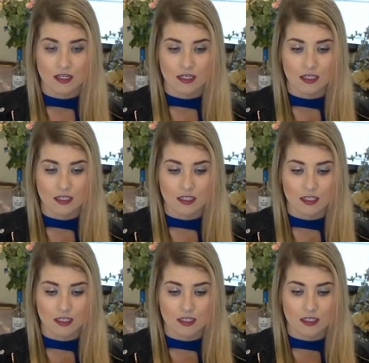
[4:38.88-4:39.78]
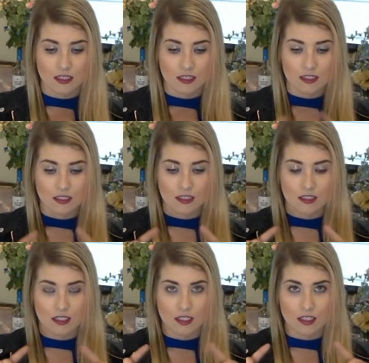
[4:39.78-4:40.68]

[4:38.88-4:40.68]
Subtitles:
[no speech]